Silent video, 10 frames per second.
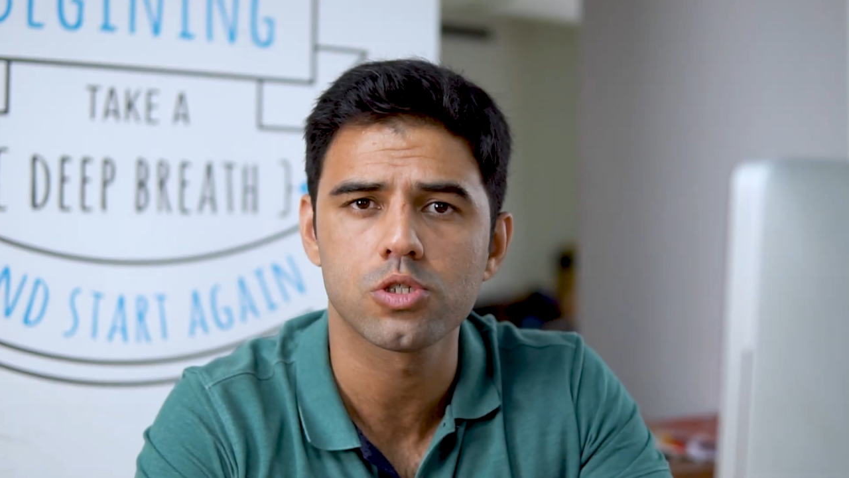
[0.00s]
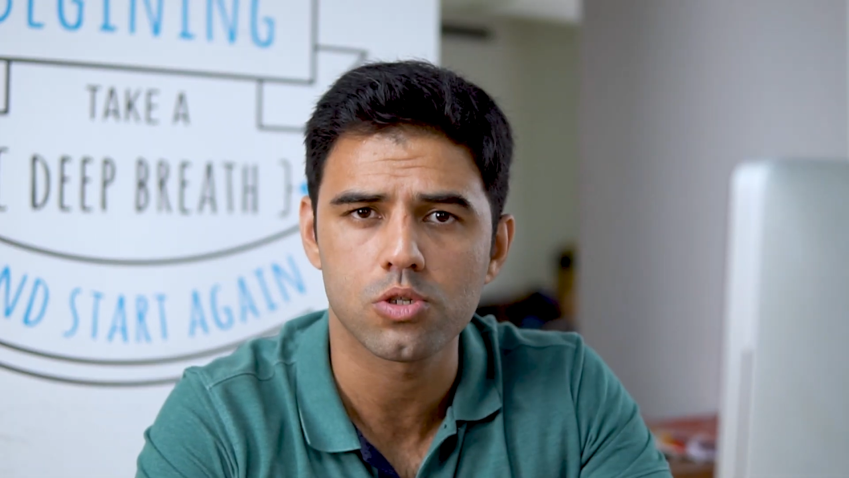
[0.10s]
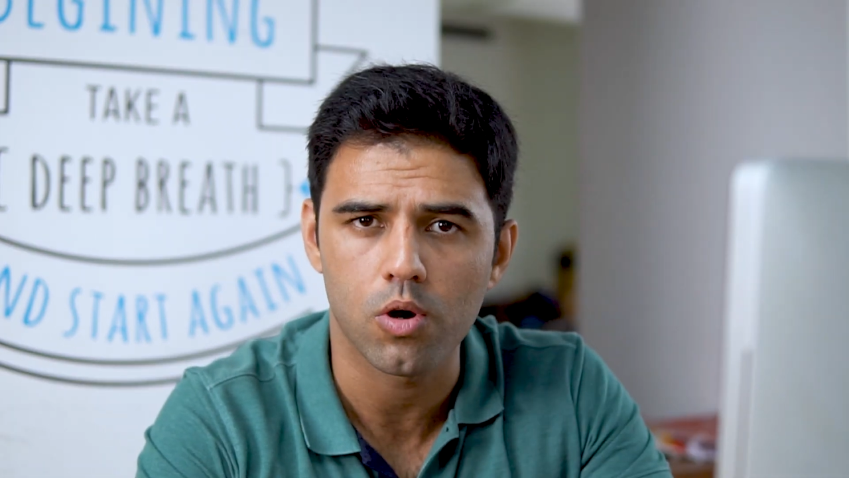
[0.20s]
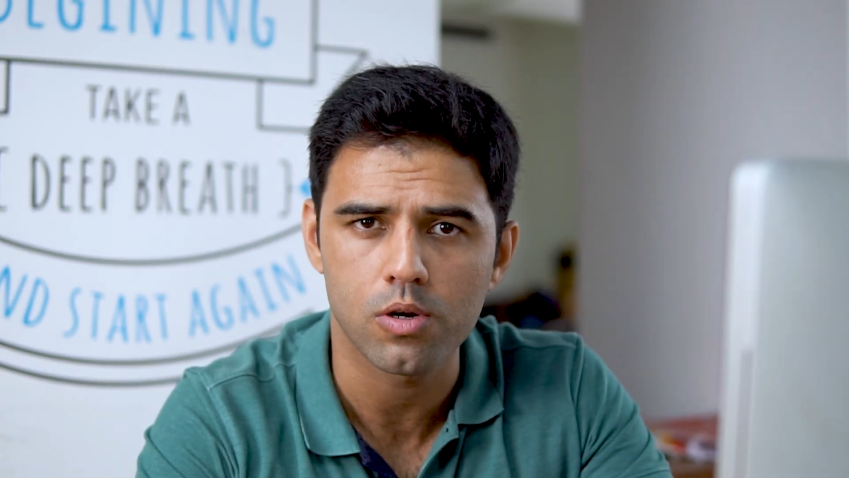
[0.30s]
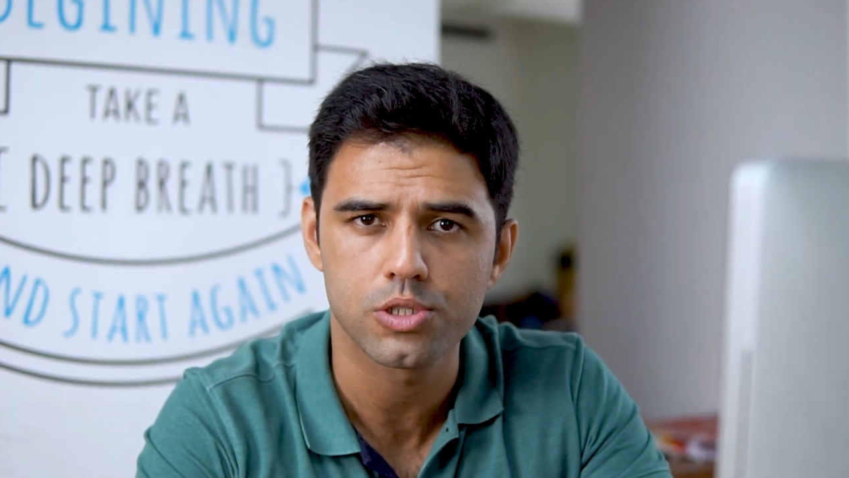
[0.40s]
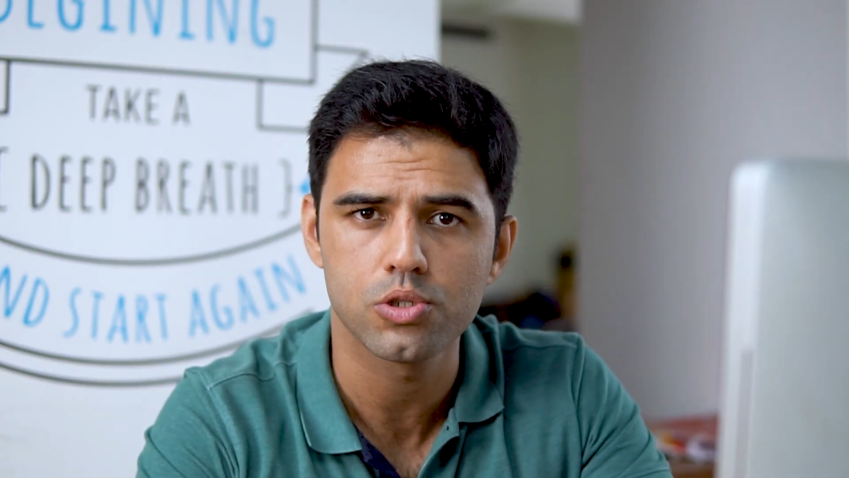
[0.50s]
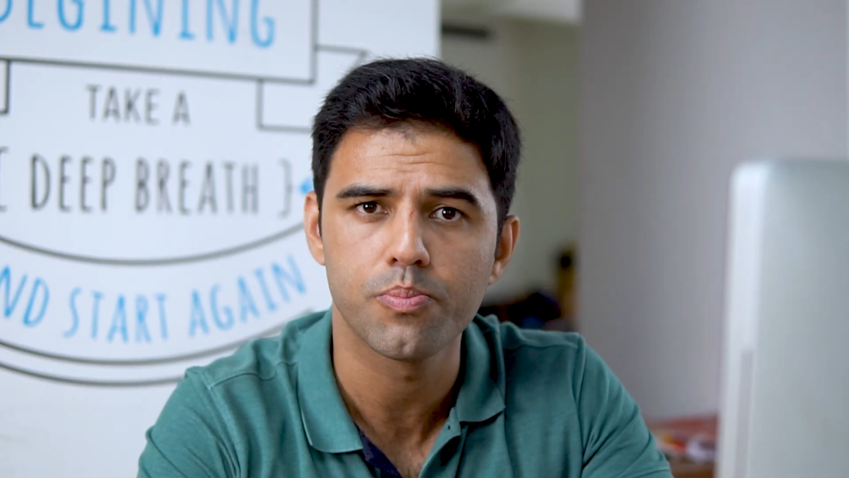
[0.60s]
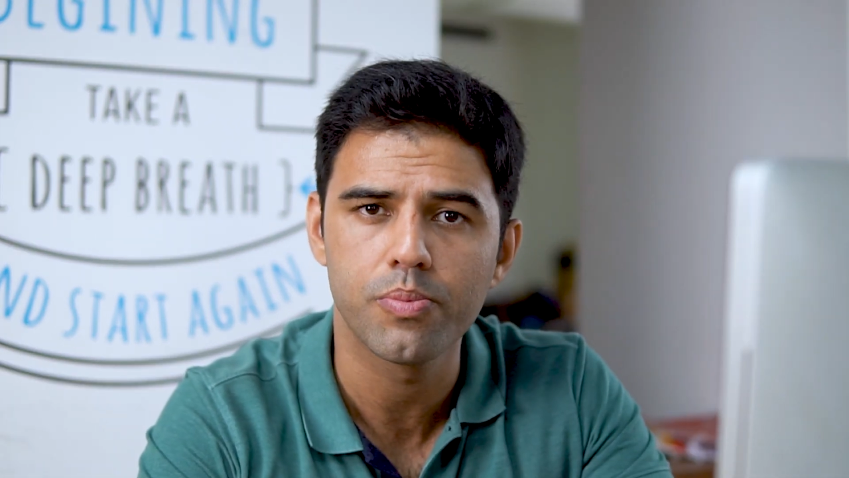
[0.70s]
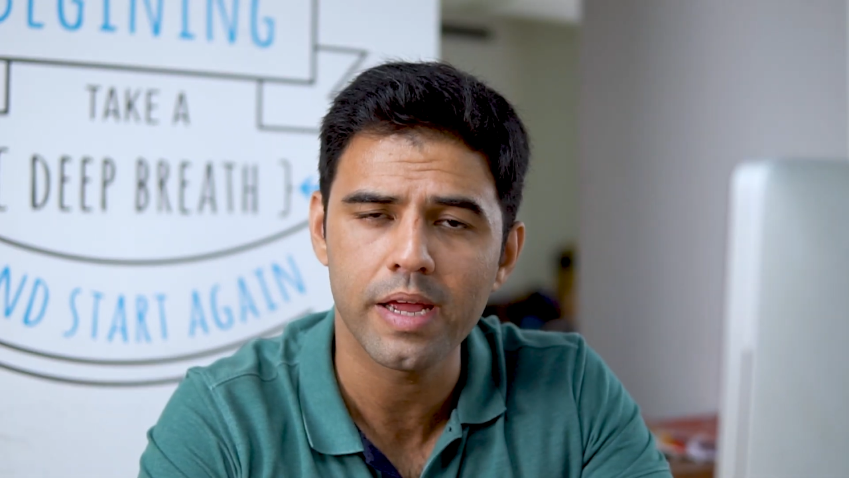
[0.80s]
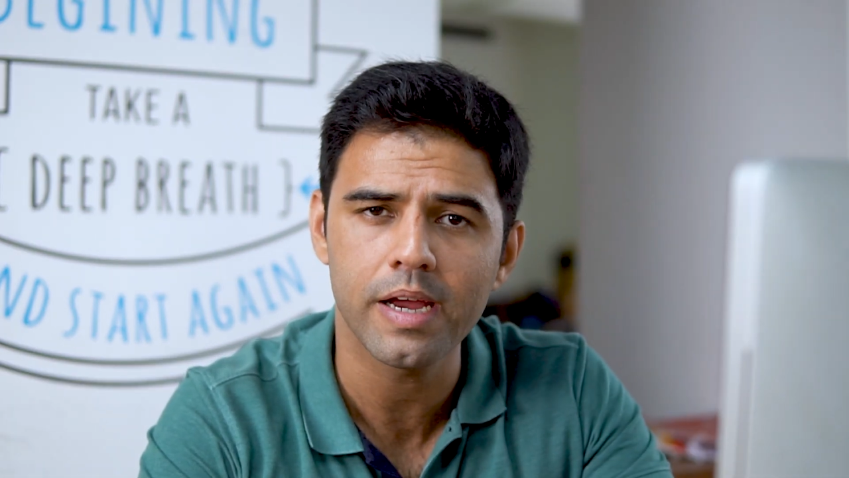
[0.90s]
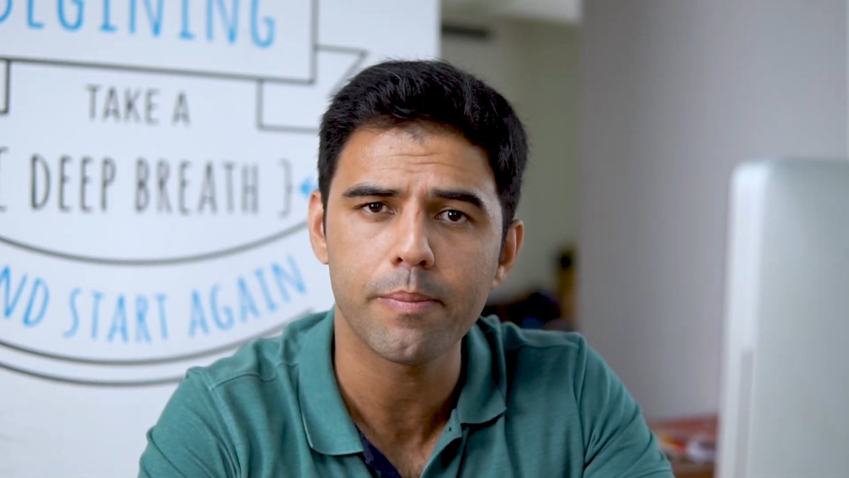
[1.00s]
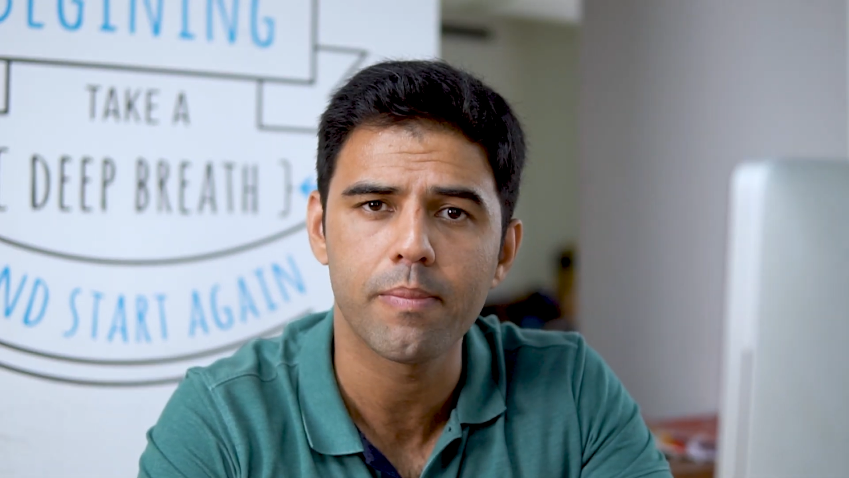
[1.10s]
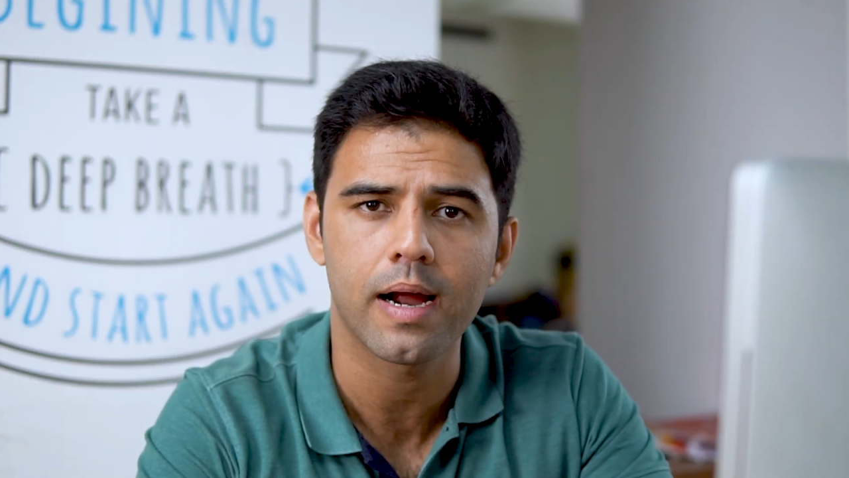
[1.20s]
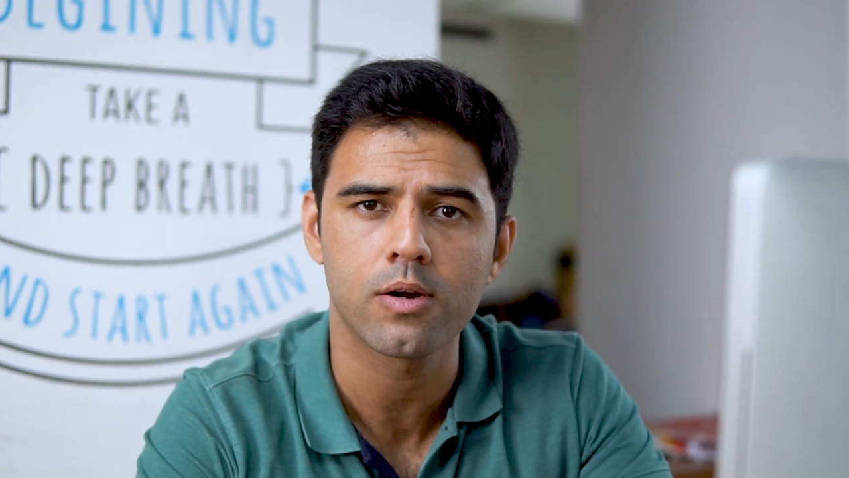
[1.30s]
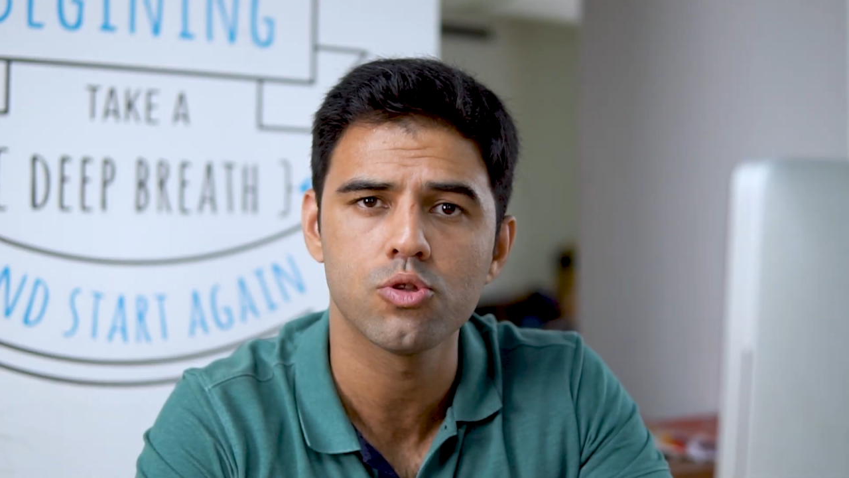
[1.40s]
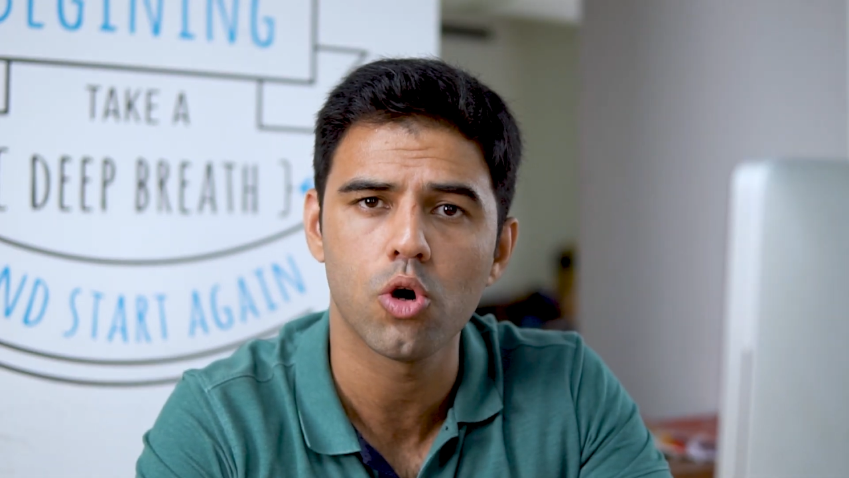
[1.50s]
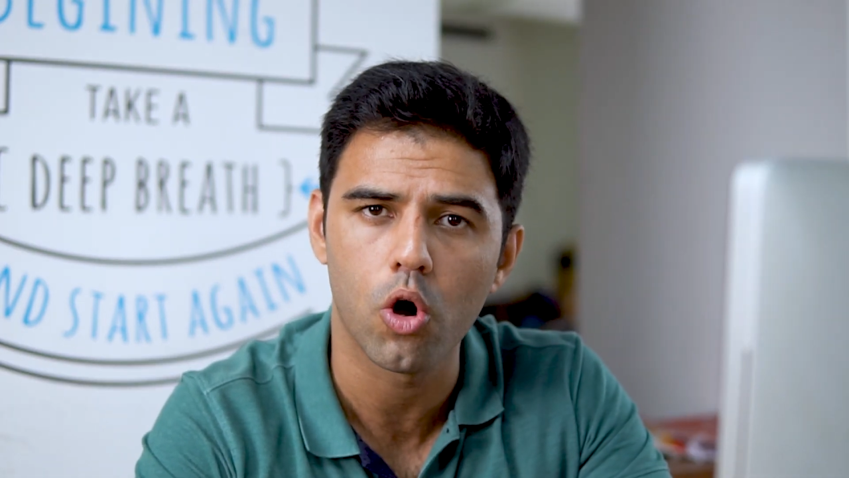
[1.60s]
stocks to bring it back to the